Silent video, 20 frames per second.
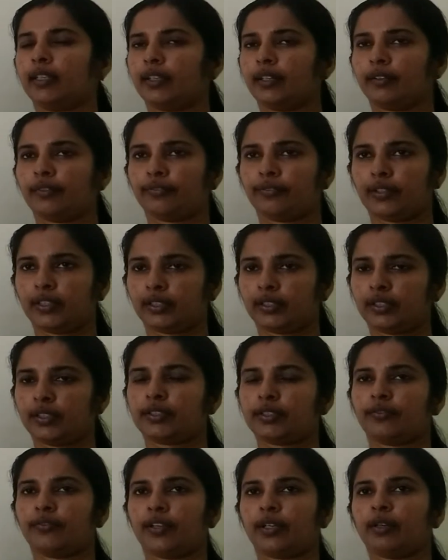theory of
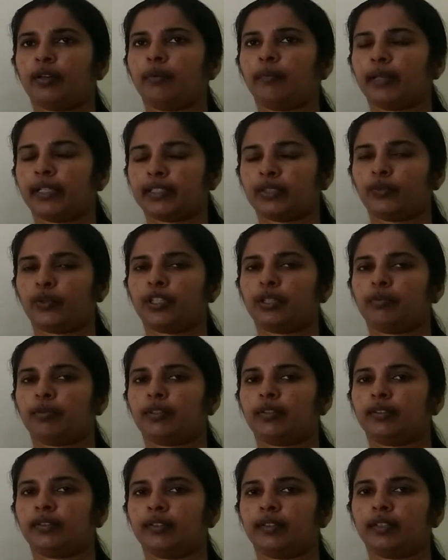functions of a complex
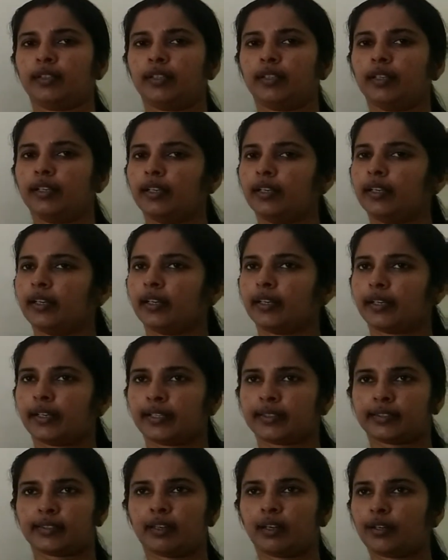variable. It
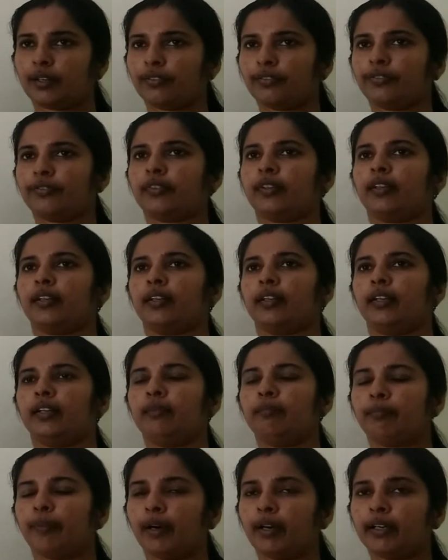has a lot of
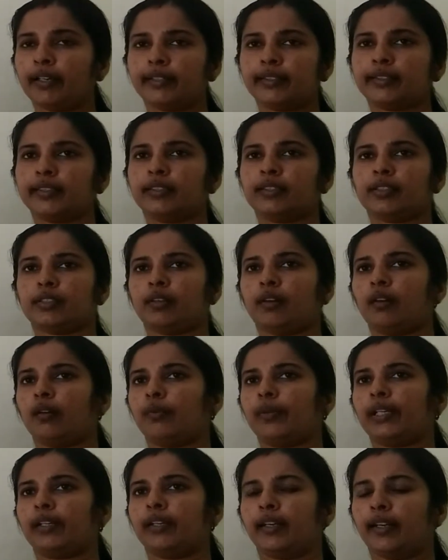importance in
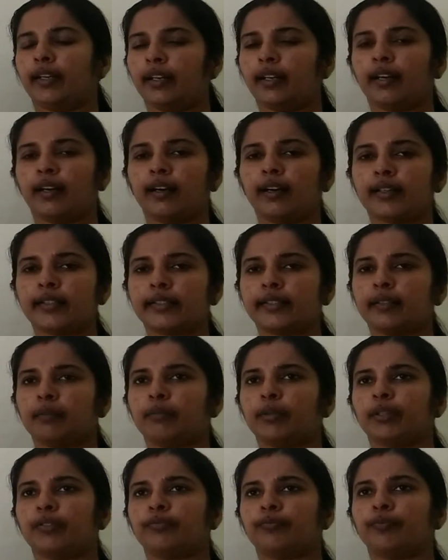solving a large
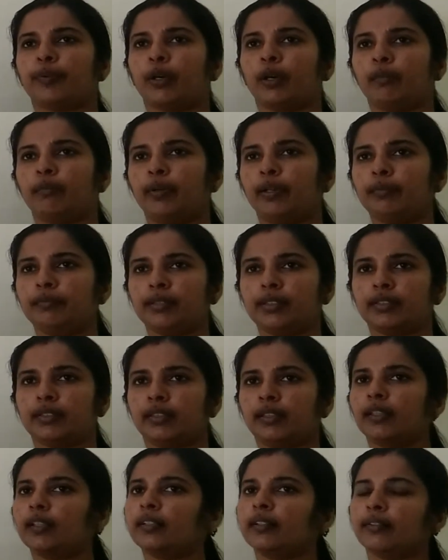number of problems
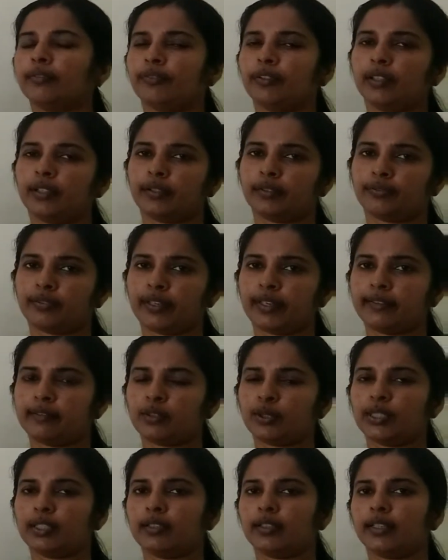in the field of
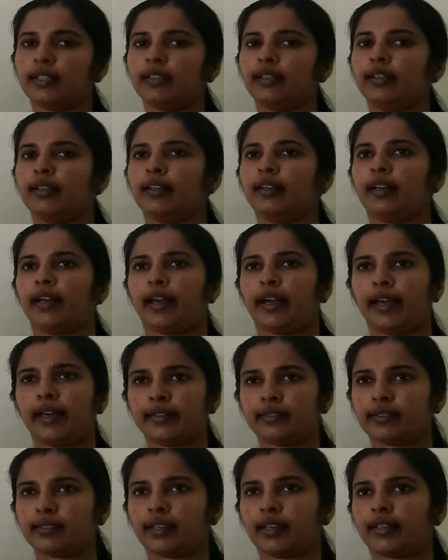engineering
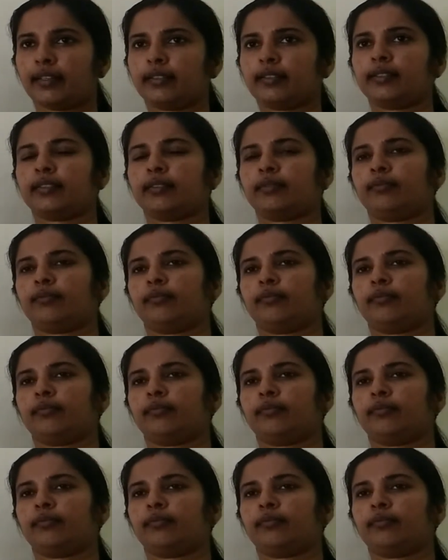and science,